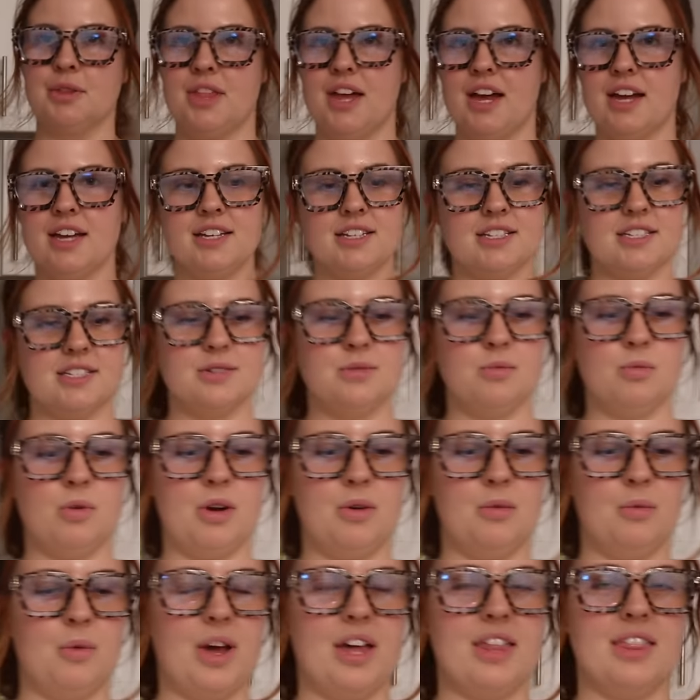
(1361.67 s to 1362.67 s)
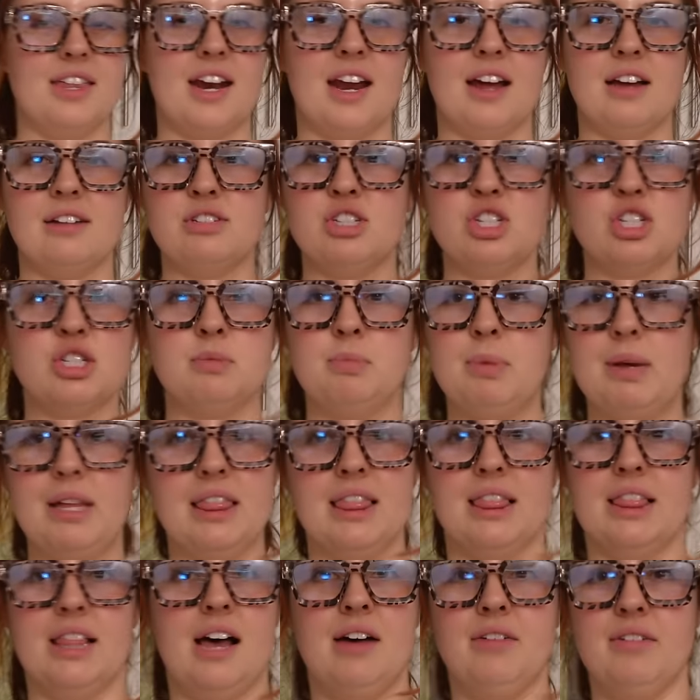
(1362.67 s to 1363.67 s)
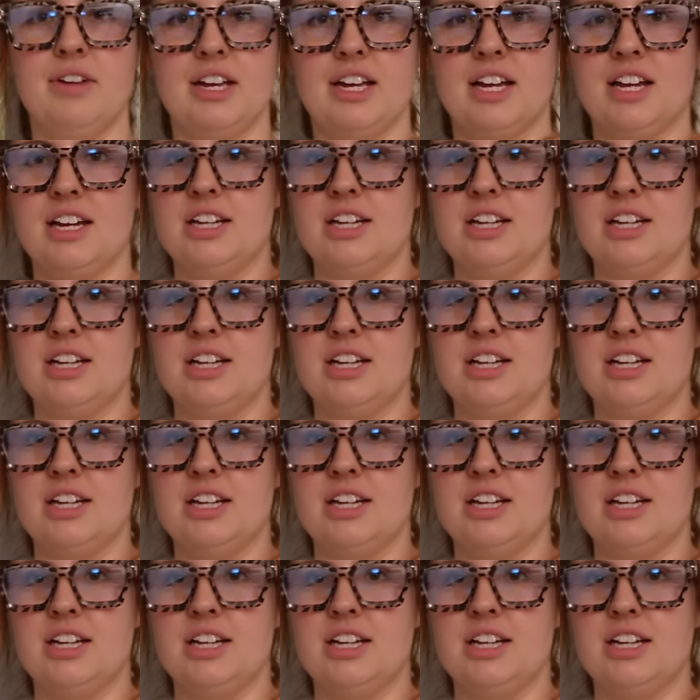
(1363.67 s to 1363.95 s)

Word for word: that is one way that I've just been loving.